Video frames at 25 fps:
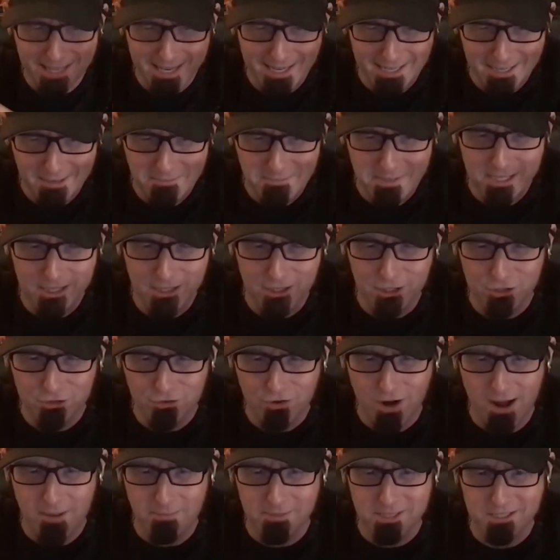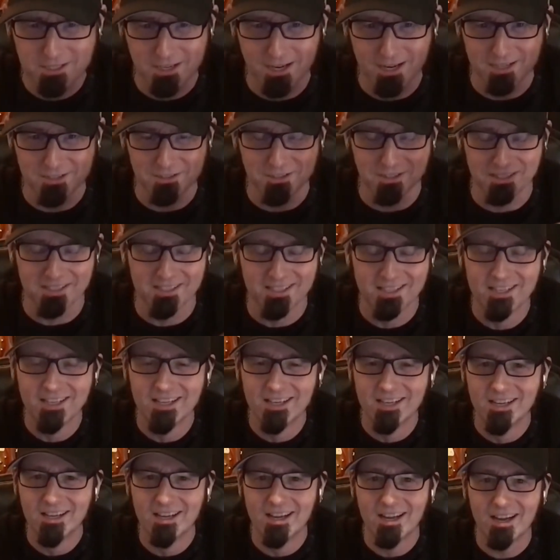that can be a little traumatizing
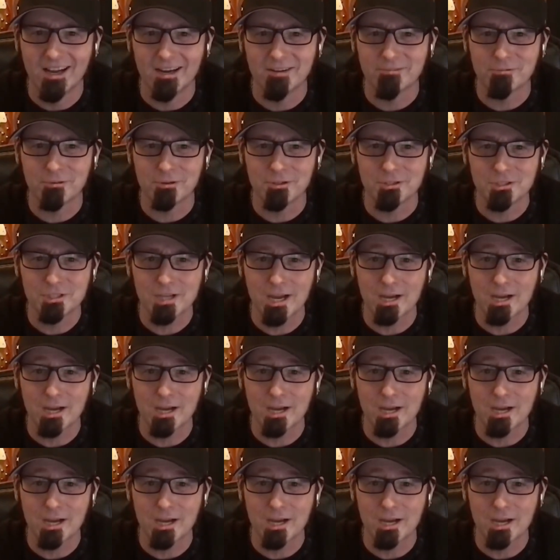uh, for I'm a